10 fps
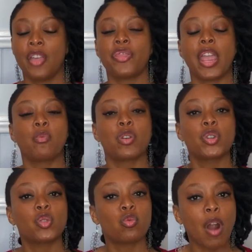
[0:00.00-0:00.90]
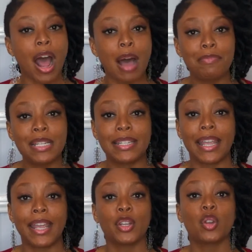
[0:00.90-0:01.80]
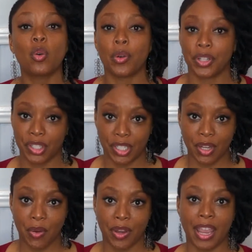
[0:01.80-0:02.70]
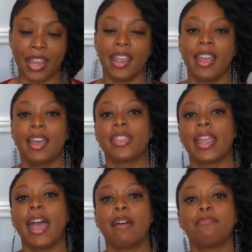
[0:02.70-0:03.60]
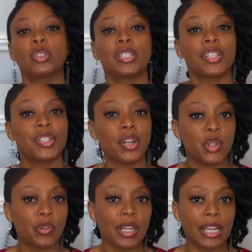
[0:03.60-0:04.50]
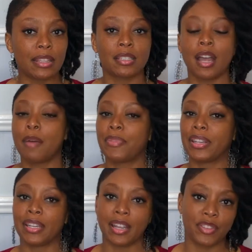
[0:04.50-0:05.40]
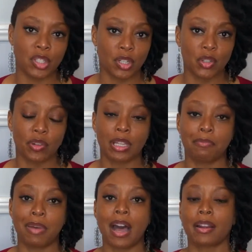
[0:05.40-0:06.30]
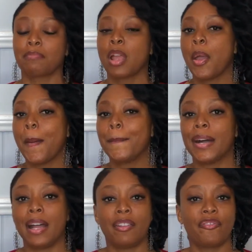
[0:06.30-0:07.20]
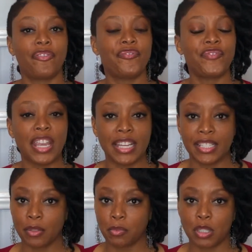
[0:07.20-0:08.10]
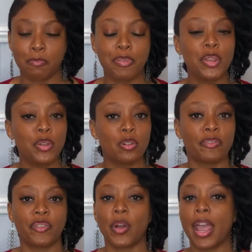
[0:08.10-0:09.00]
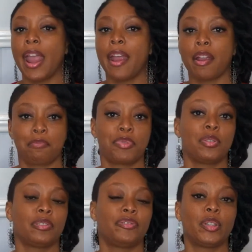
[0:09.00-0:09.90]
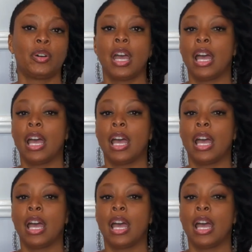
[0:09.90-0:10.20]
They were drop dead gorgeous, okay? They had most of the surgery at the top. They didn't have the surgery at the bottom, but face was beautiful, hair beautiful.